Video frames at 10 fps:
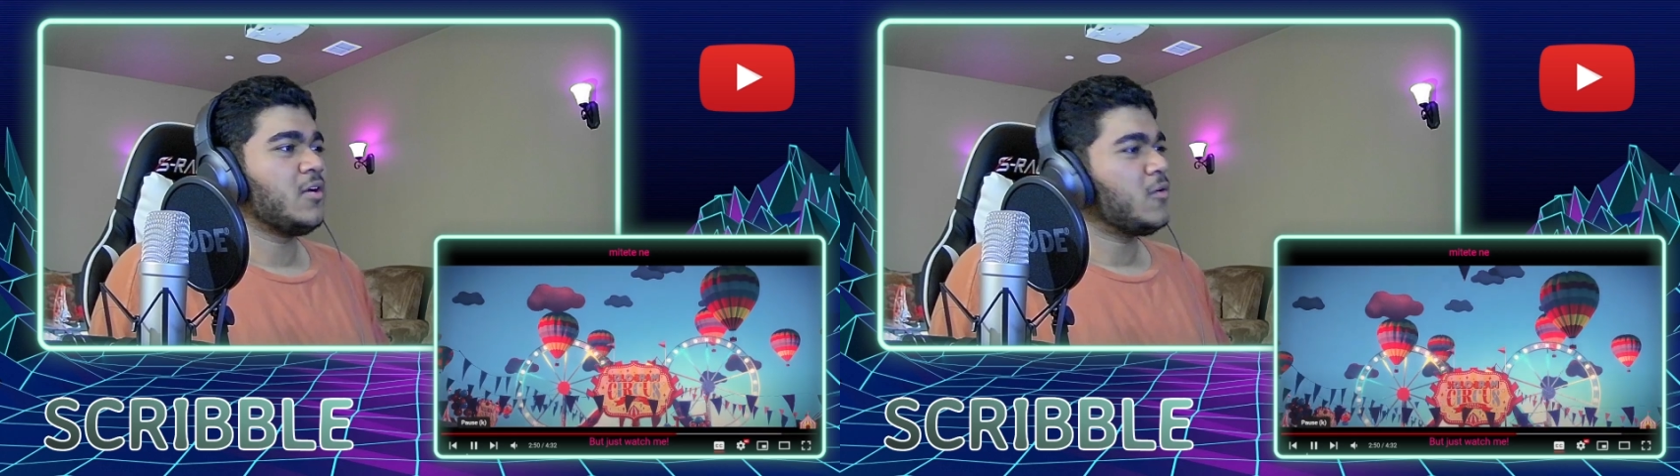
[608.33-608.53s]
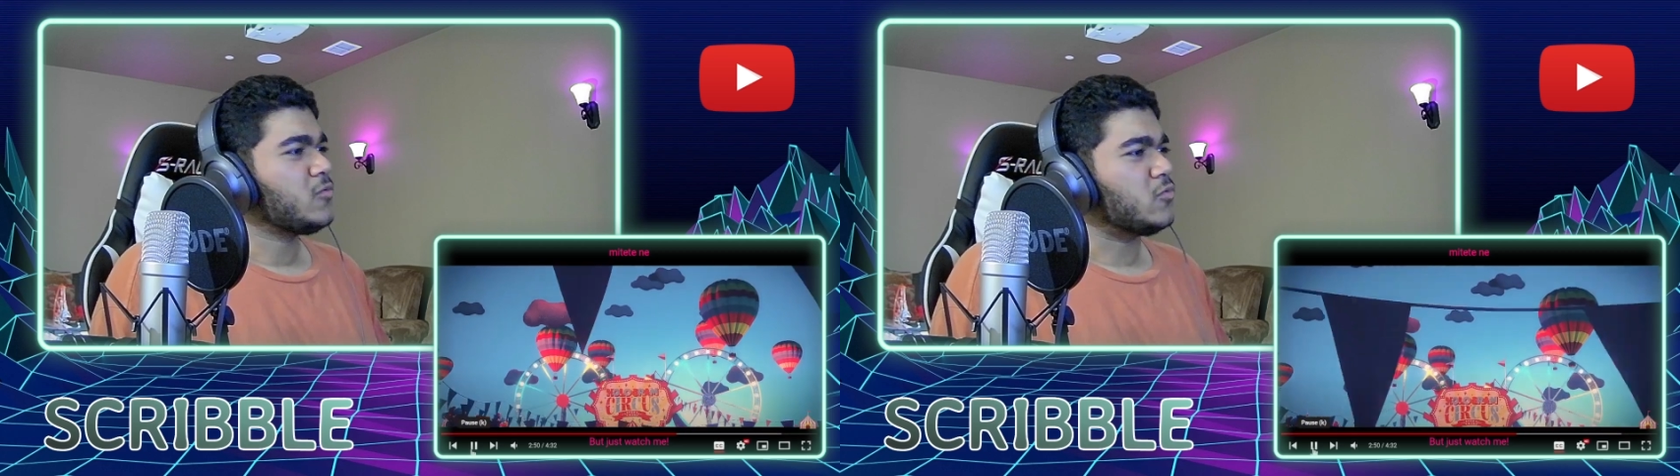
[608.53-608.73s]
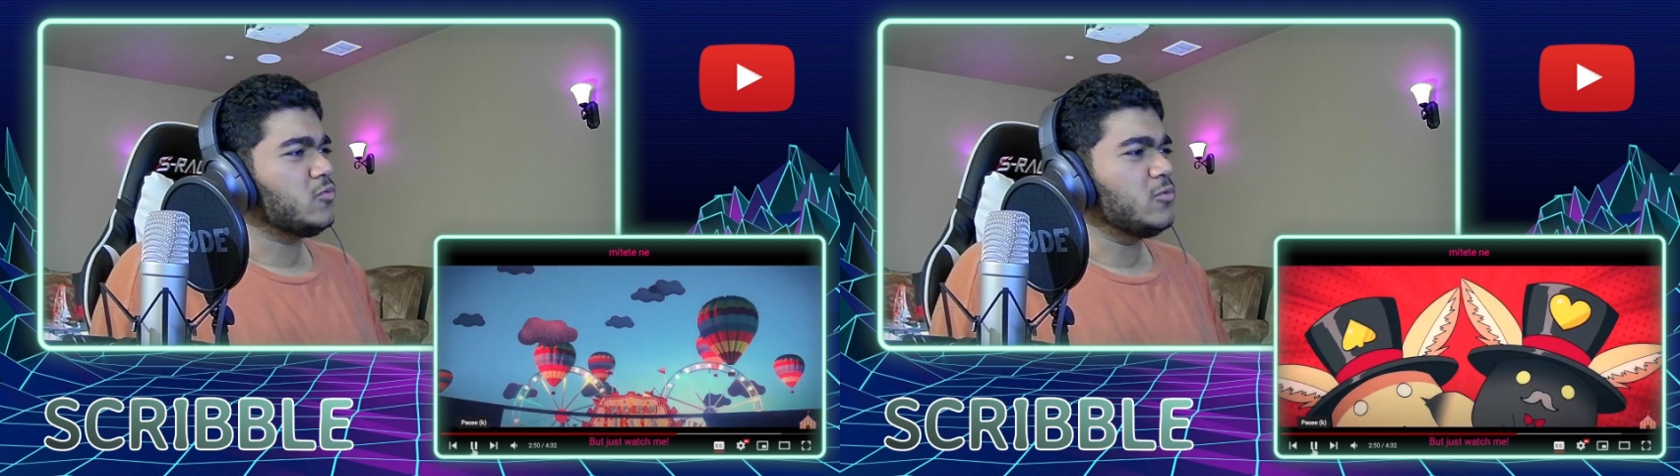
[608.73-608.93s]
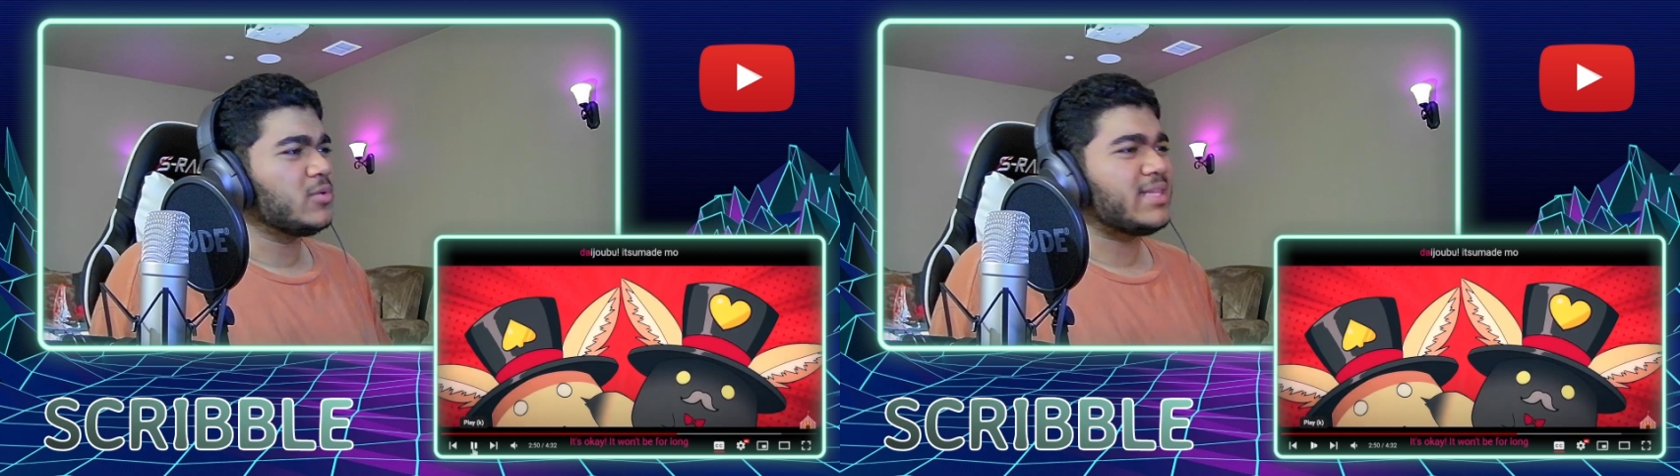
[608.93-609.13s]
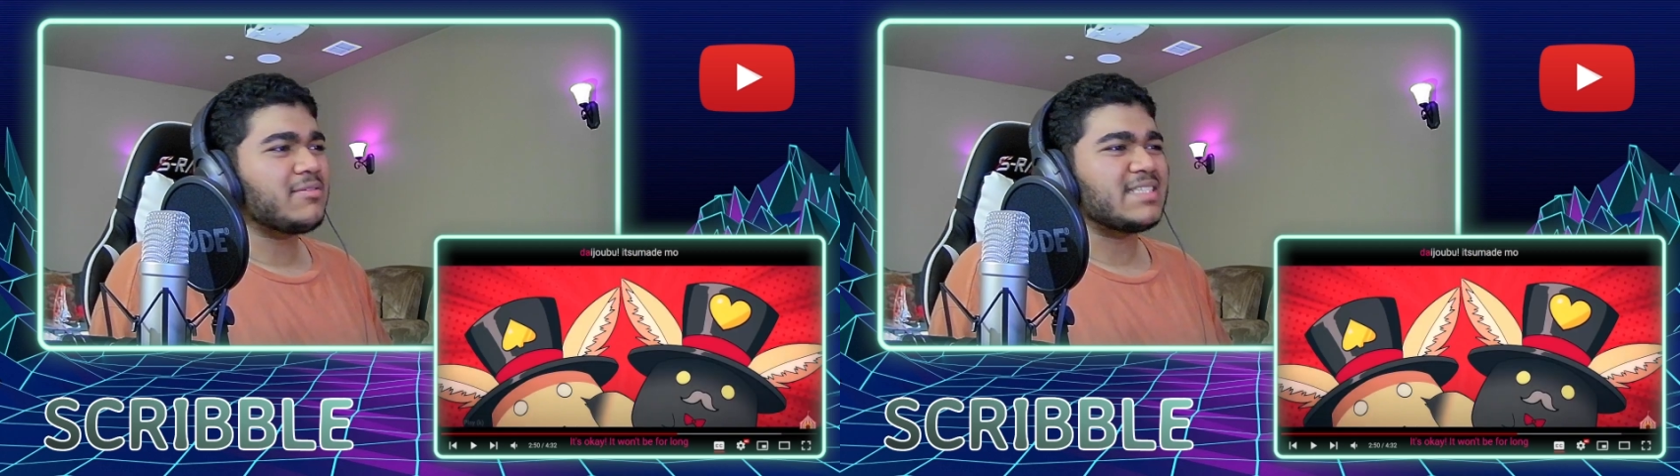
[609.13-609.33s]
Ooh,
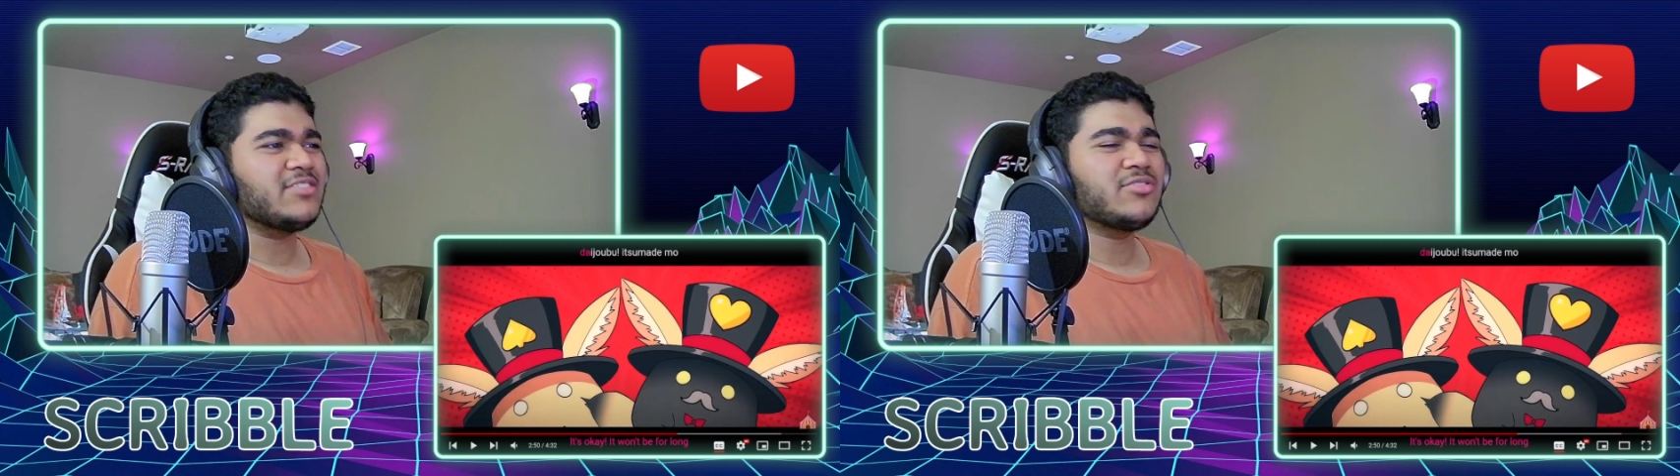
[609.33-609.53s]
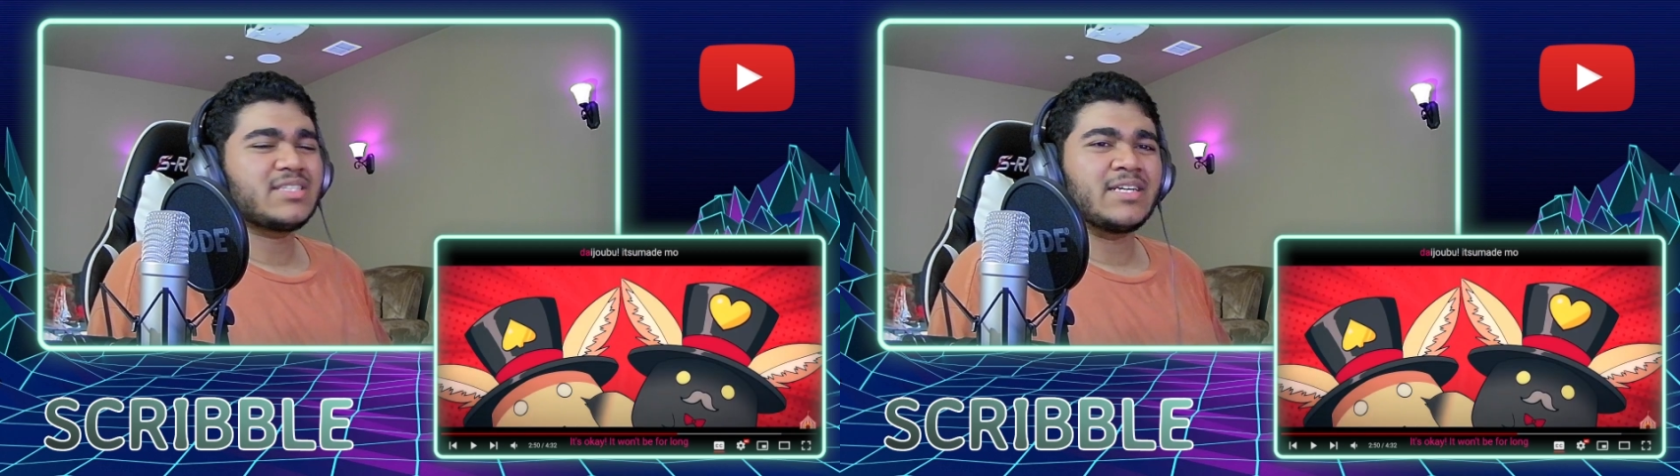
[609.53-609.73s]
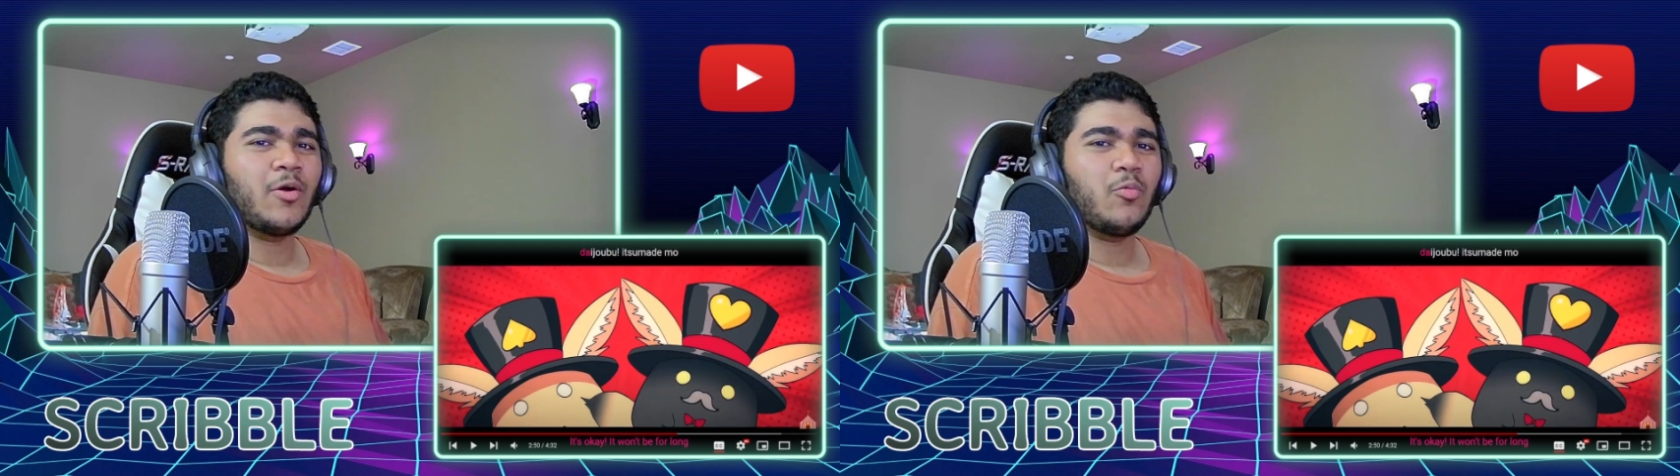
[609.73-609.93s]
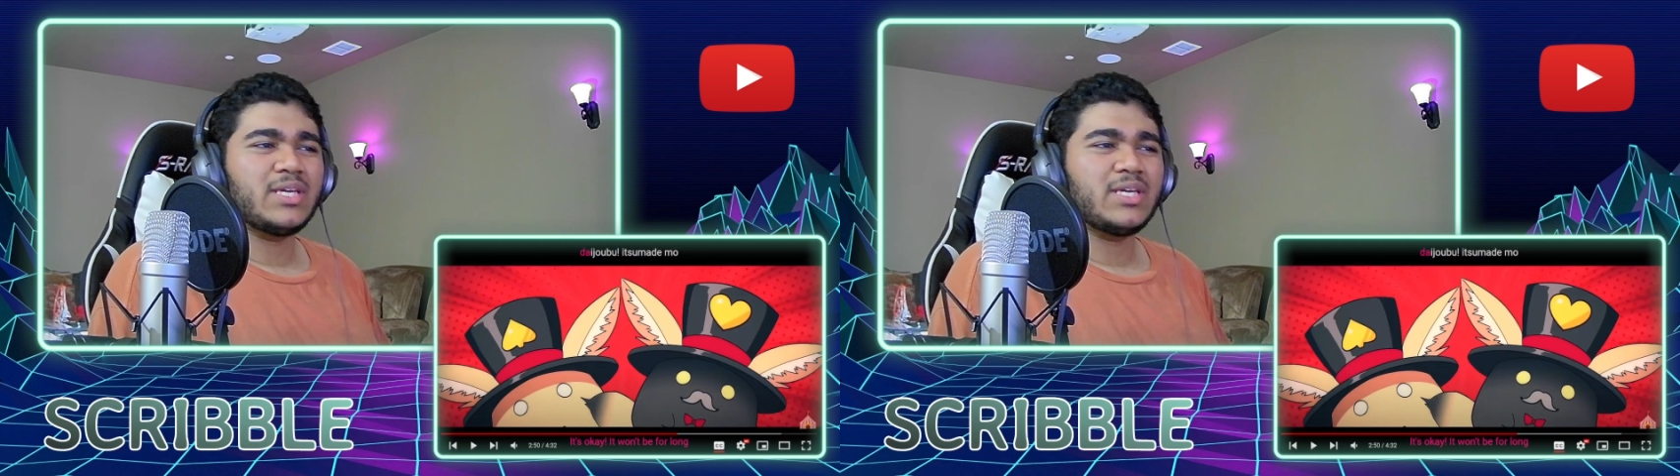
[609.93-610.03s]
that was interesting.